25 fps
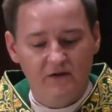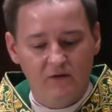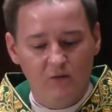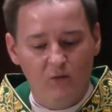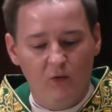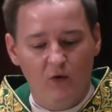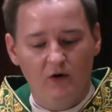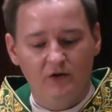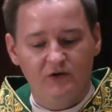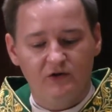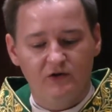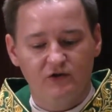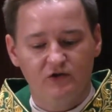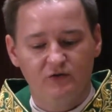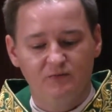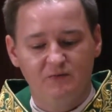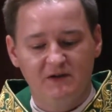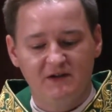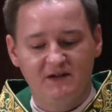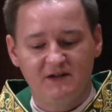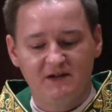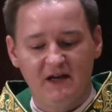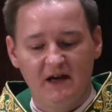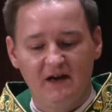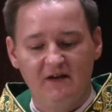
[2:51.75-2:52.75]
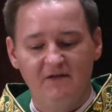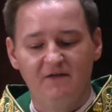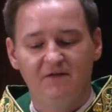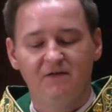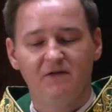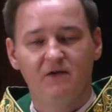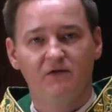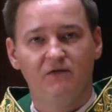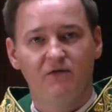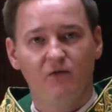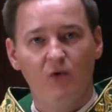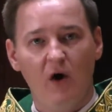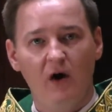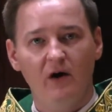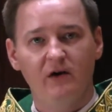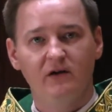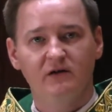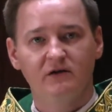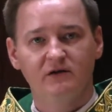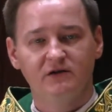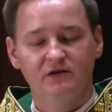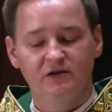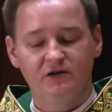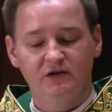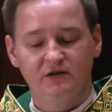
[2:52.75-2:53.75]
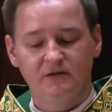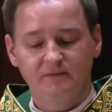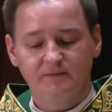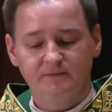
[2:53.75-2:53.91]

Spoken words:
the water to be safe for voyage,